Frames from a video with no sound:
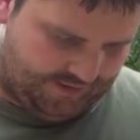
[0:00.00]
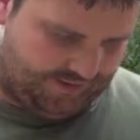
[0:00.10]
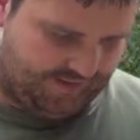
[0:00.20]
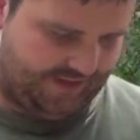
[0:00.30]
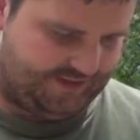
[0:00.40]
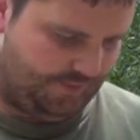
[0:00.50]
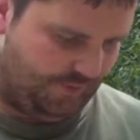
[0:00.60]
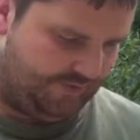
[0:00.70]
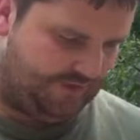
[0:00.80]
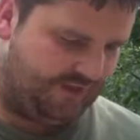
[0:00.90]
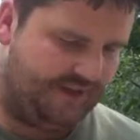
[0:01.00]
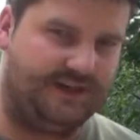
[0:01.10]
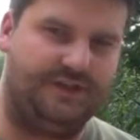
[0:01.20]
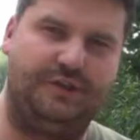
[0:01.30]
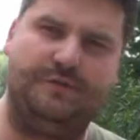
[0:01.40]
Next thing, what I've done then
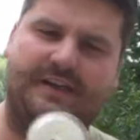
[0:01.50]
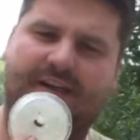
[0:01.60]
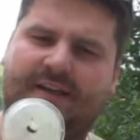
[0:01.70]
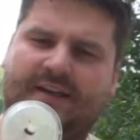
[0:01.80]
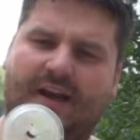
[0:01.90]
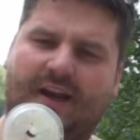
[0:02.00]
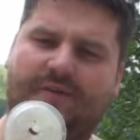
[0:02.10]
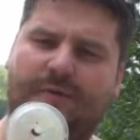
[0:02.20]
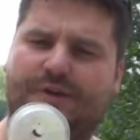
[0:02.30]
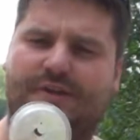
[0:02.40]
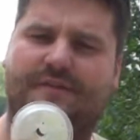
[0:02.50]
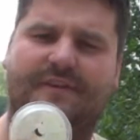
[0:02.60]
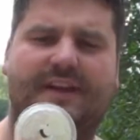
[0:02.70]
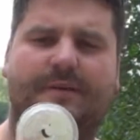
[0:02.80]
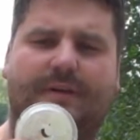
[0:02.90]
is using a commercially
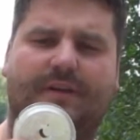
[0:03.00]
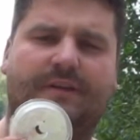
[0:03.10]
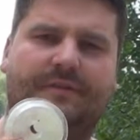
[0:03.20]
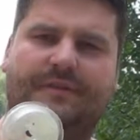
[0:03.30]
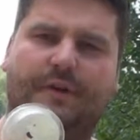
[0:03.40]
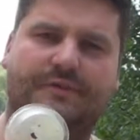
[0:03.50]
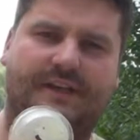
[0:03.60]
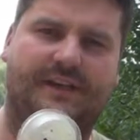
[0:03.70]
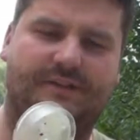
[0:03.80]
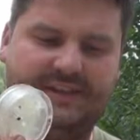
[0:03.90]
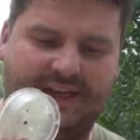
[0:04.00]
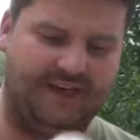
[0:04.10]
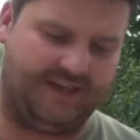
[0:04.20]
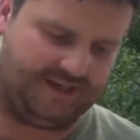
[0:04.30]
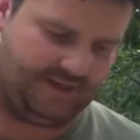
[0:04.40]
available floater, zig
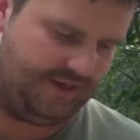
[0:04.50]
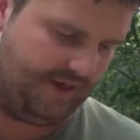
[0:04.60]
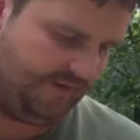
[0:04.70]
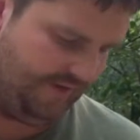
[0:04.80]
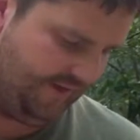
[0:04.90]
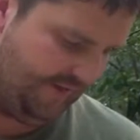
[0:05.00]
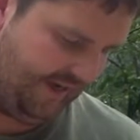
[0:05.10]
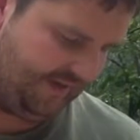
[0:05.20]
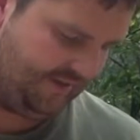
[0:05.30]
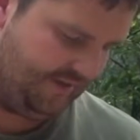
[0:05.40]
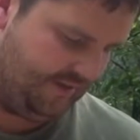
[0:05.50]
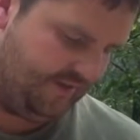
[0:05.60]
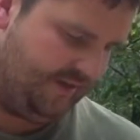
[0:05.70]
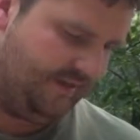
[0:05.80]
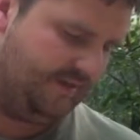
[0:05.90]
link, anything like that,
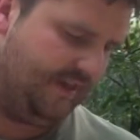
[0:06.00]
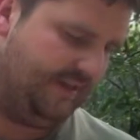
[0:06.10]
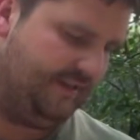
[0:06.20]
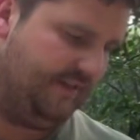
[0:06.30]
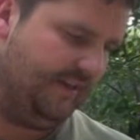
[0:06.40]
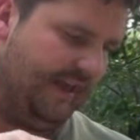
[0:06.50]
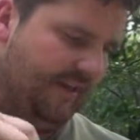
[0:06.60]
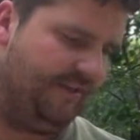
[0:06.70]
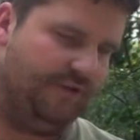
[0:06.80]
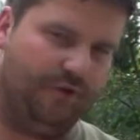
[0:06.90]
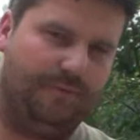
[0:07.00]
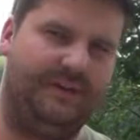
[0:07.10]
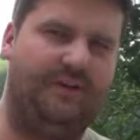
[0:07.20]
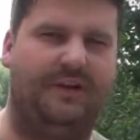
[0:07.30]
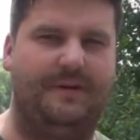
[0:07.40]
tied a length,
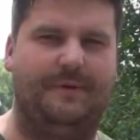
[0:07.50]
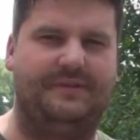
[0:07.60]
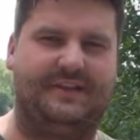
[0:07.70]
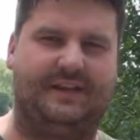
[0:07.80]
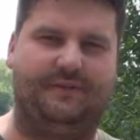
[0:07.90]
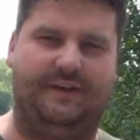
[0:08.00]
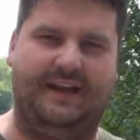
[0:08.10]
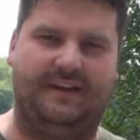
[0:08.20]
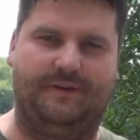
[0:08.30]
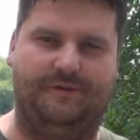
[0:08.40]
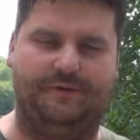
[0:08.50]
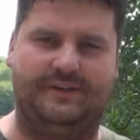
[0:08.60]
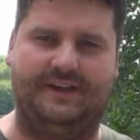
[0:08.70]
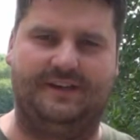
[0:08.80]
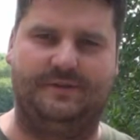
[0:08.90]
normally looking about 6 foot in length. I've
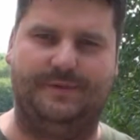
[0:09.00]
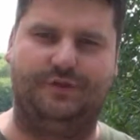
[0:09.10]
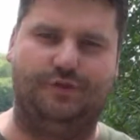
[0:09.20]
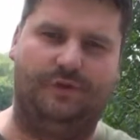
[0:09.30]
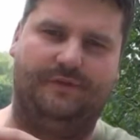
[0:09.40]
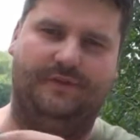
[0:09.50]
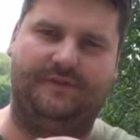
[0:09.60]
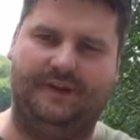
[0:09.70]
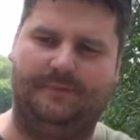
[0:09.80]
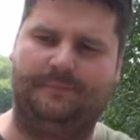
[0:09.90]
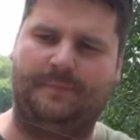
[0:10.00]
obviously tied this a bit shorter for the film.